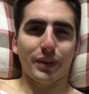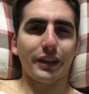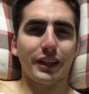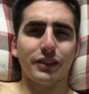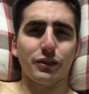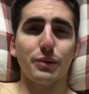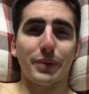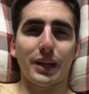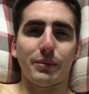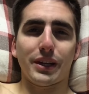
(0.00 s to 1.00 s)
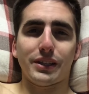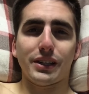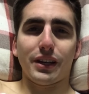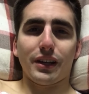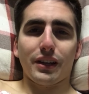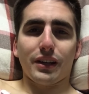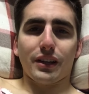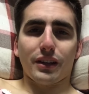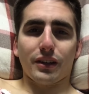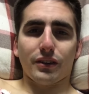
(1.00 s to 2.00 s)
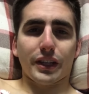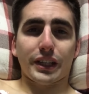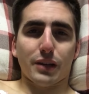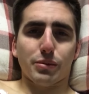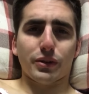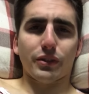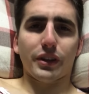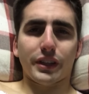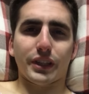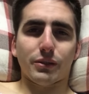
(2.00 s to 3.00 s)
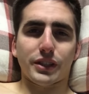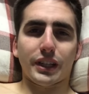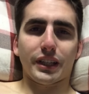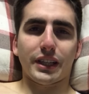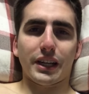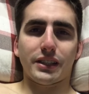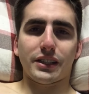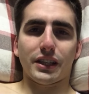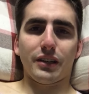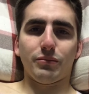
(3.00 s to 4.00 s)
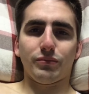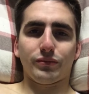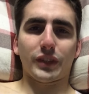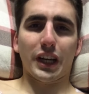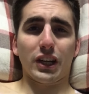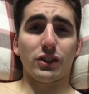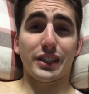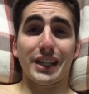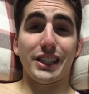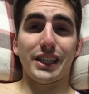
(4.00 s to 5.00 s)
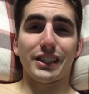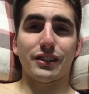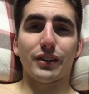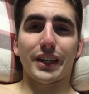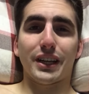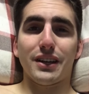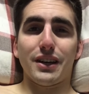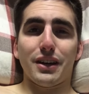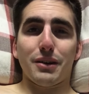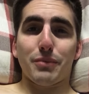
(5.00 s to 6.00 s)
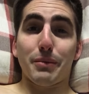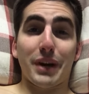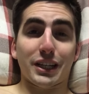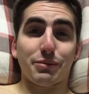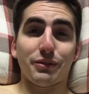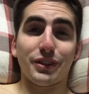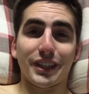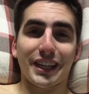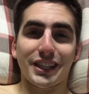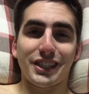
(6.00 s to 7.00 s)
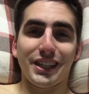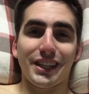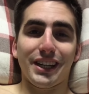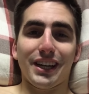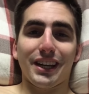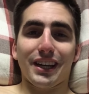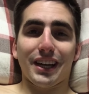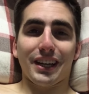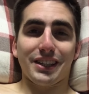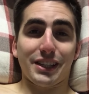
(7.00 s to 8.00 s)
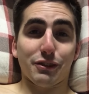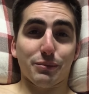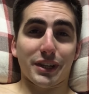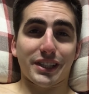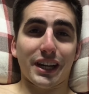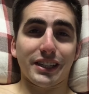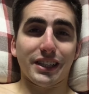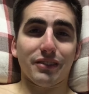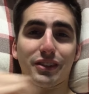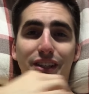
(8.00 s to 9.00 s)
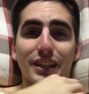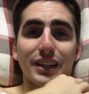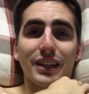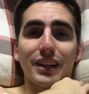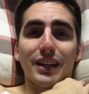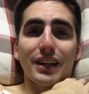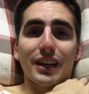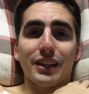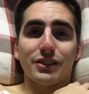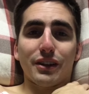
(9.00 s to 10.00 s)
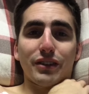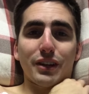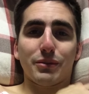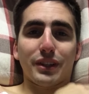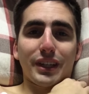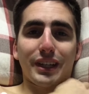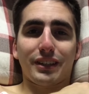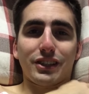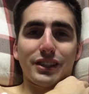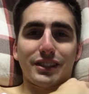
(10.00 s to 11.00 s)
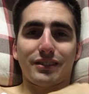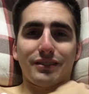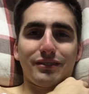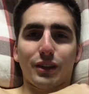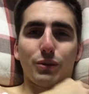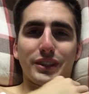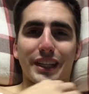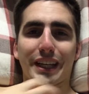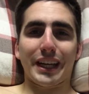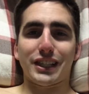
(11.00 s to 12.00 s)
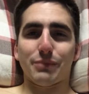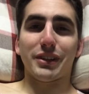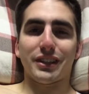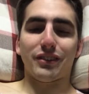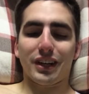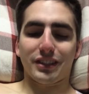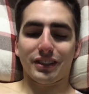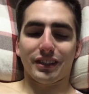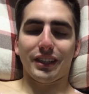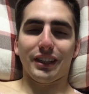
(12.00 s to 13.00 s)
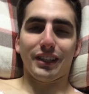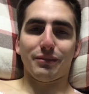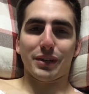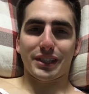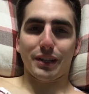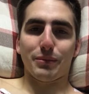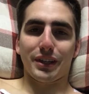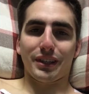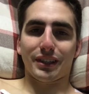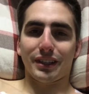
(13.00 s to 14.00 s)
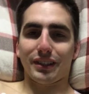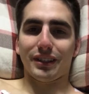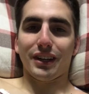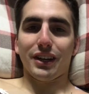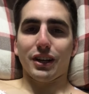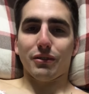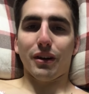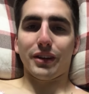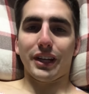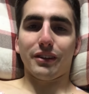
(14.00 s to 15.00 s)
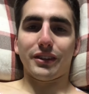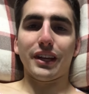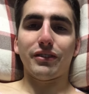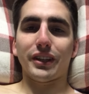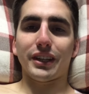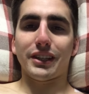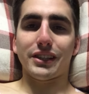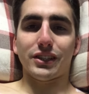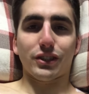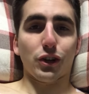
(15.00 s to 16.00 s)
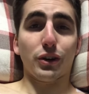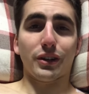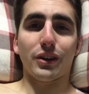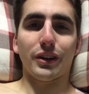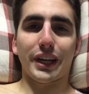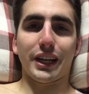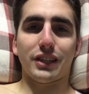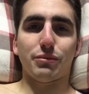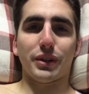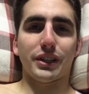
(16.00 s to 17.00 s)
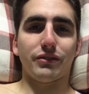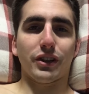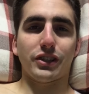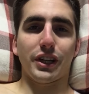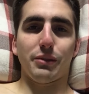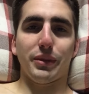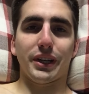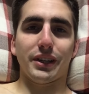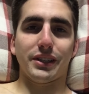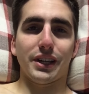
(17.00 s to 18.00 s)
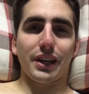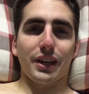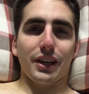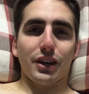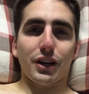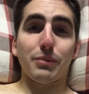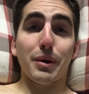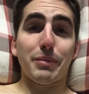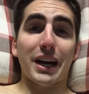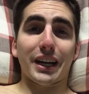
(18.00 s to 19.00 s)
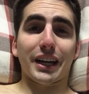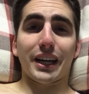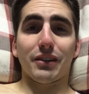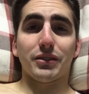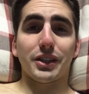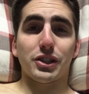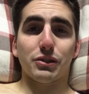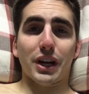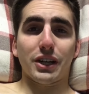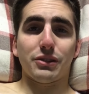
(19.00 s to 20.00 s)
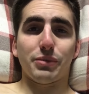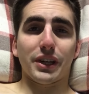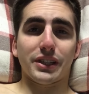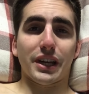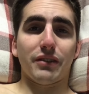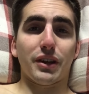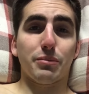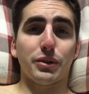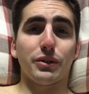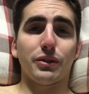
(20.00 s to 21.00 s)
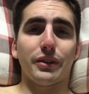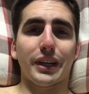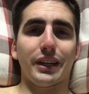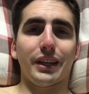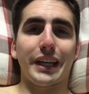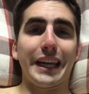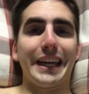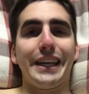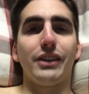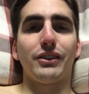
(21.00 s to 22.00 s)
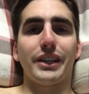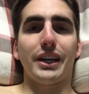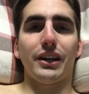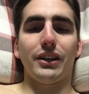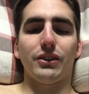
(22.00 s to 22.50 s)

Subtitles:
I think it's from the pain meds, like the epidural. I think they were saying that's kind of causes itchiness. So like my back's been really itchy, and same with my sides and everything. And so I've kind of been like just always like itching myself constantly in my stomach and around here. And thankfully it doesn't hurt at all to itch, but it's frustrating because on my back I can't really scratch because I have the epidural and I can't get near to that.